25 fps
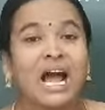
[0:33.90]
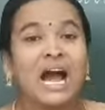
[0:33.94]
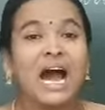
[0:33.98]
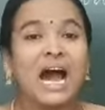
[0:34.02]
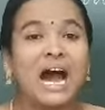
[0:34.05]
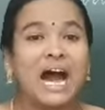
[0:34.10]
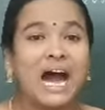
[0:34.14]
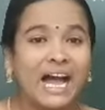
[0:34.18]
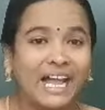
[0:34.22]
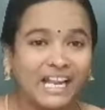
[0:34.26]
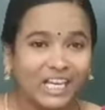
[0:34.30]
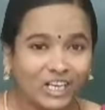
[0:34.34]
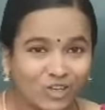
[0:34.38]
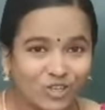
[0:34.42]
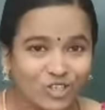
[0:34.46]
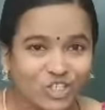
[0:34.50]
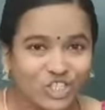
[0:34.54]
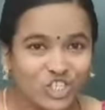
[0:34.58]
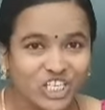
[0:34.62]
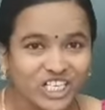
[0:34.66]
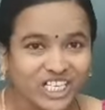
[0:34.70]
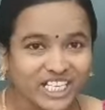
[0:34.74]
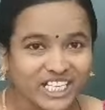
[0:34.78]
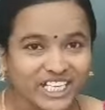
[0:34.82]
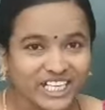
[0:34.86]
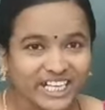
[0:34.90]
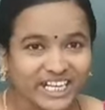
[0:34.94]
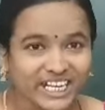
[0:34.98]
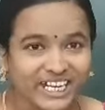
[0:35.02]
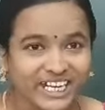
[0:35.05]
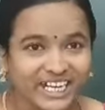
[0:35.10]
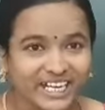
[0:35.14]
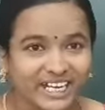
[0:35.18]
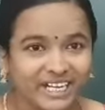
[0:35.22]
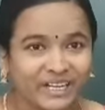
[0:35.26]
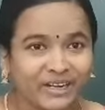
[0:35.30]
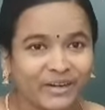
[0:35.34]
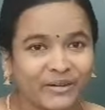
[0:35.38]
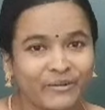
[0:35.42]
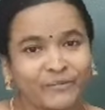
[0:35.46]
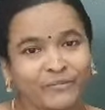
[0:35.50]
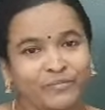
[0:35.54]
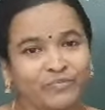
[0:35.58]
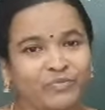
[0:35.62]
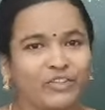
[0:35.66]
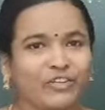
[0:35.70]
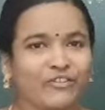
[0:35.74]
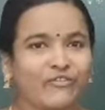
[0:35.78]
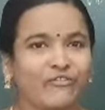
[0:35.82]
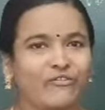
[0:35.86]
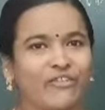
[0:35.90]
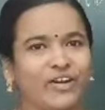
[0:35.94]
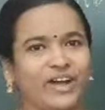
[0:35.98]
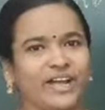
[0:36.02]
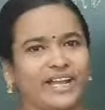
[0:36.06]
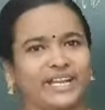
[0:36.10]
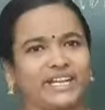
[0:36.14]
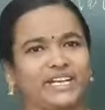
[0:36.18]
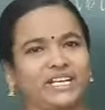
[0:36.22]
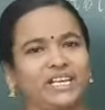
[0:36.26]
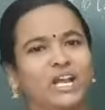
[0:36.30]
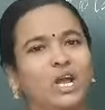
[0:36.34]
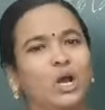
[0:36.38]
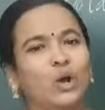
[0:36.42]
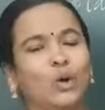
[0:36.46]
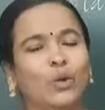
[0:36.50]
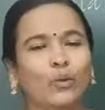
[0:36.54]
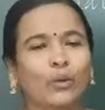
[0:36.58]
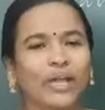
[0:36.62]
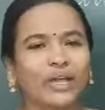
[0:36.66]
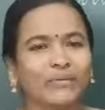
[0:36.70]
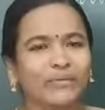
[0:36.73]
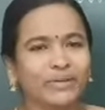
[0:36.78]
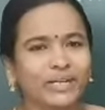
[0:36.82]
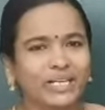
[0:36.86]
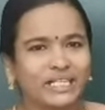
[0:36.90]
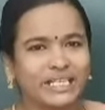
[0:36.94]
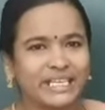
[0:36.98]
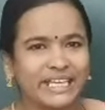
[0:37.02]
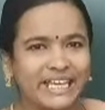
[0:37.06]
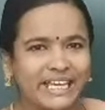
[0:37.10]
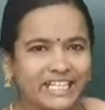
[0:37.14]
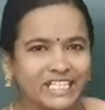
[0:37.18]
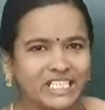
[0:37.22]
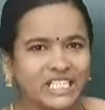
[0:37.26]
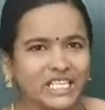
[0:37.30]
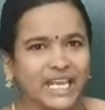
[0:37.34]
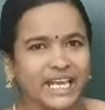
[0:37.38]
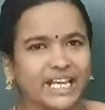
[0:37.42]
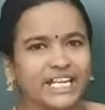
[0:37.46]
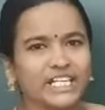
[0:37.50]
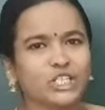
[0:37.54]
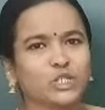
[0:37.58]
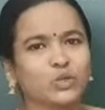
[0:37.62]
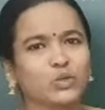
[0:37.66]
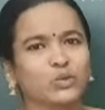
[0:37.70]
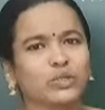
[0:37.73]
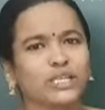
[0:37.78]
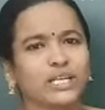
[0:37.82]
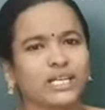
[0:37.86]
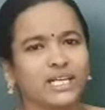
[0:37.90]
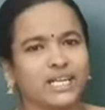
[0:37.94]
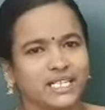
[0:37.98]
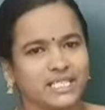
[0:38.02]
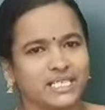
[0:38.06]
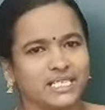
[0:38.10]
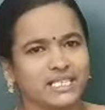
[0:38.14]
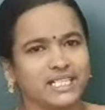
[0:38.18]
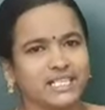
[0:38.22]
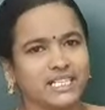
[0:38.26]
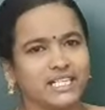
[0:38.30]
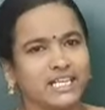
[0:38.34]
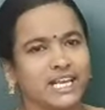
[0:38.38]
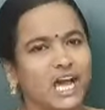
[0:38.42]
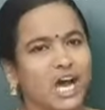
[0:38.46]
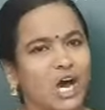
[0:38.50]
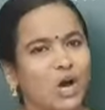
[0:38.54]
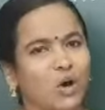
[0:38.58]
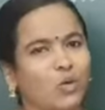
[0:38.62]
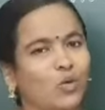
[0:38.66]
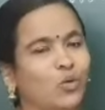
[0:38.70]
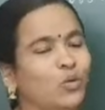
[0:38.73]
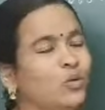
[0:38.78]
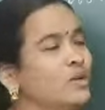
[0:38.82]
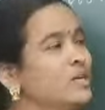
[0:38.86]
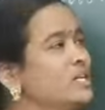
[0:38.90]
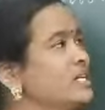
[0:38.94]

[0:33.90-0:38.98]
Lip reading: Hello children. Fine. We will get into the lesson now.